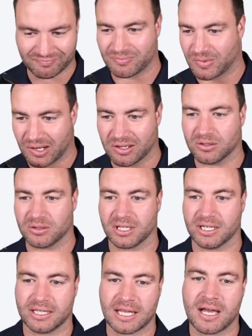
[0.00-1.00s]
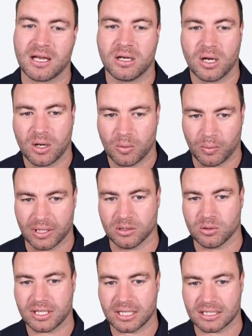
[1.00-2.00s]
We're not looking at that. We're
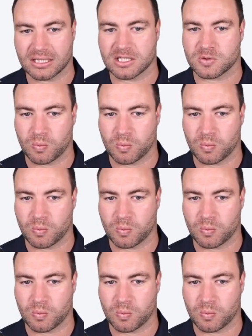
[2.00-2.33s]
looking at this